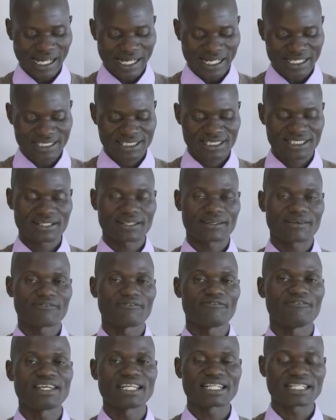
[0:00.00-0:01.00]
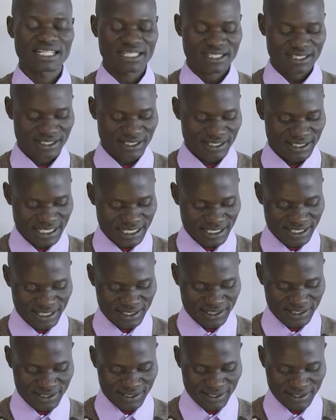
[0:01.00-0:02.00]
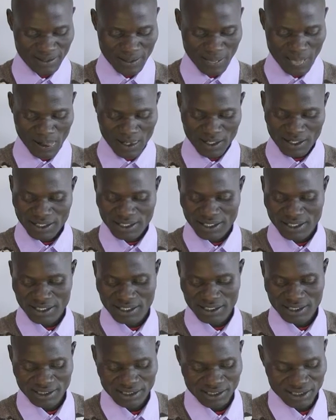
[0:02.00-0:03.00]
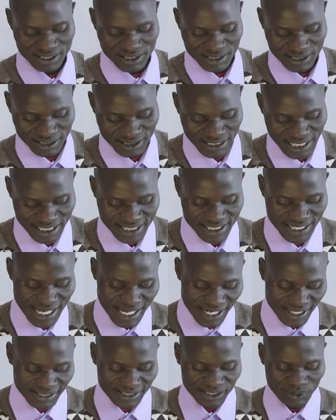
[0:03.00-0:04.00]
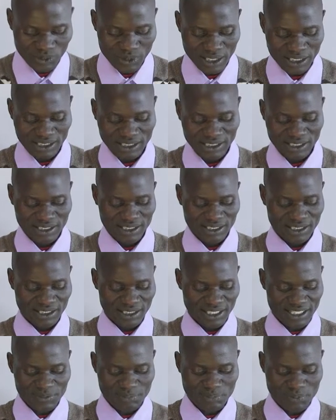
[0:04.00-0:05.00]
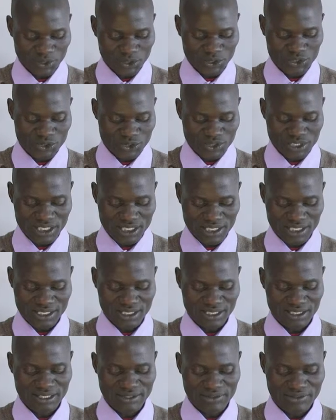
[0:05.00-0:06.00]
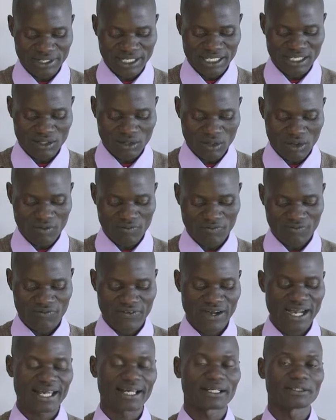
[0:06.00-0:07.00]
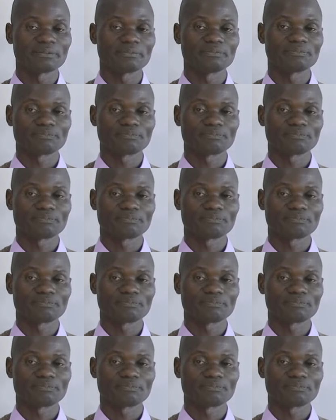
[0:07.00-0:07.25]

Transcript: at various stages that are the one that produces the ring of fire.